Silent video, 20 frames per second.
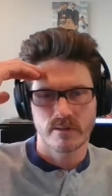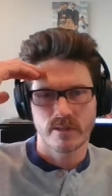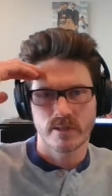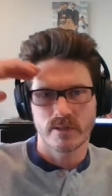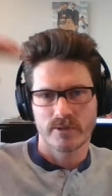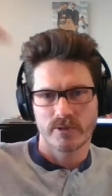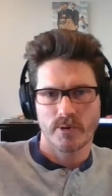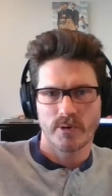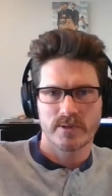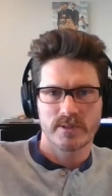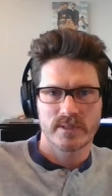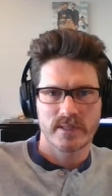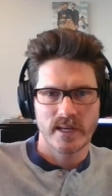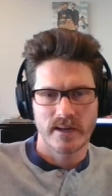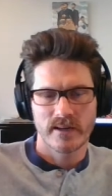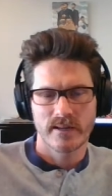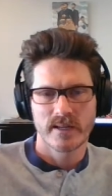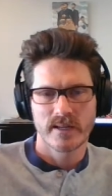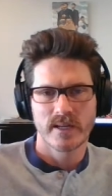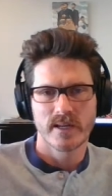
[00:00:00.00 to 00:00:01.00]
look towards
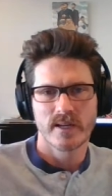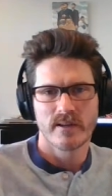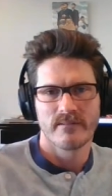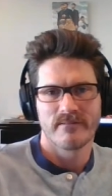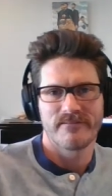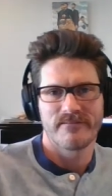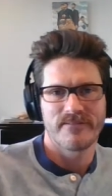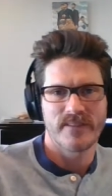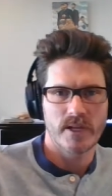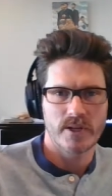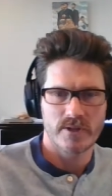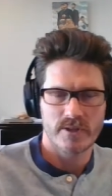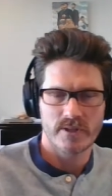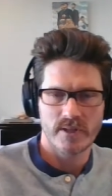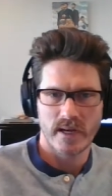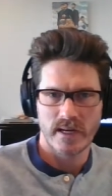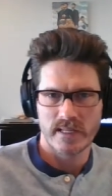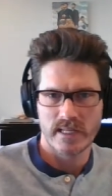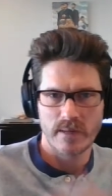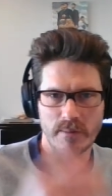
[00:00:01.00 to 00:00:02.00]
the finish line.